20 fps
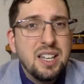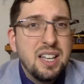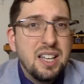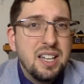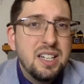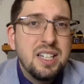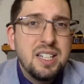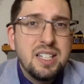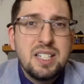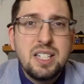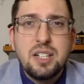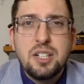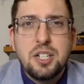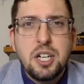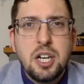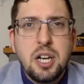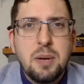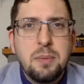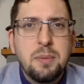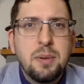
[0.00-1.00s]
a decent
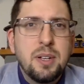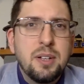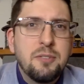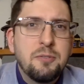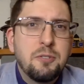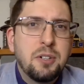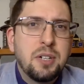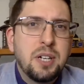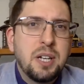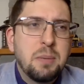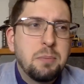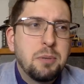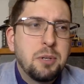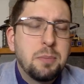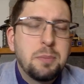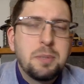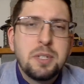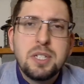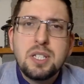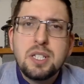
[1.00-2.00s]
job for that
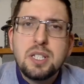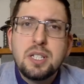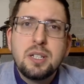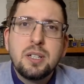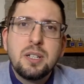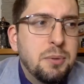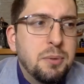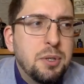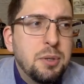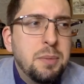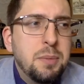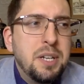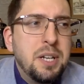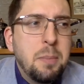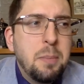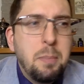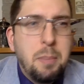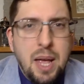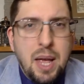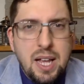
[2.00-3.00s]
purpose. Wouldn't be the
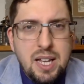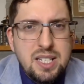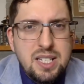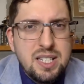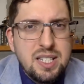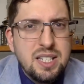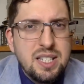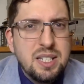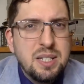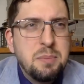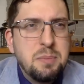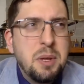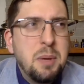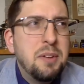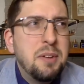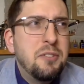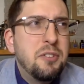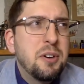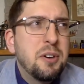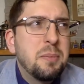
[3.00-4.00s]
best.
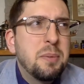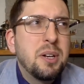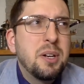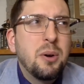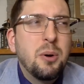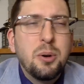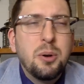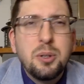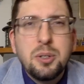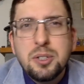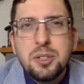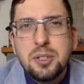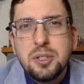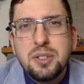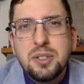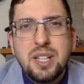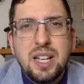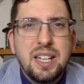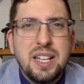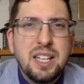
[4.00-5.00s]
Maybe if you're a bit
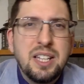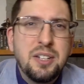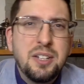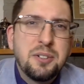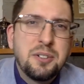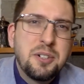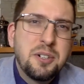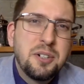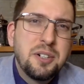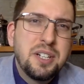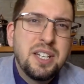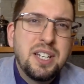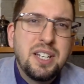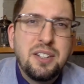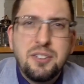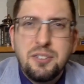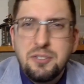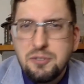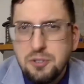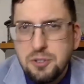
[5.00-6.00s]
older, like in your 30, in
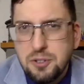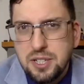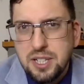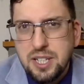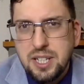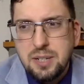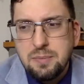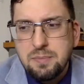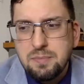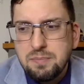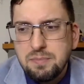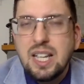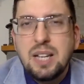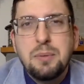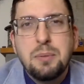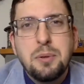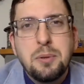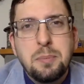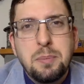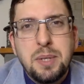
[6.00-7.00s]
your 40,
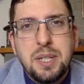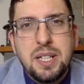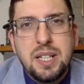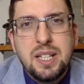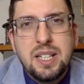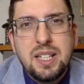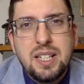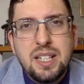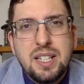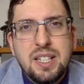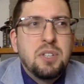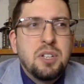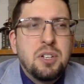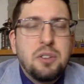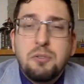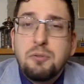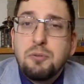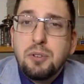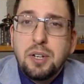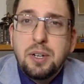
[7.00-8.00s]
that would be a
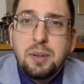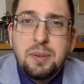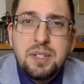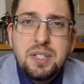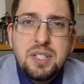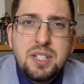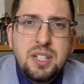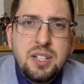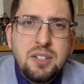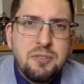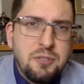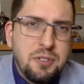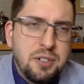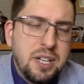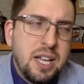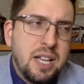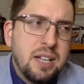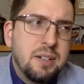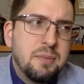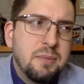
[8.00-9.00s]
good fragrance for
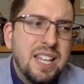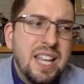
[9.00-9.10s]
that.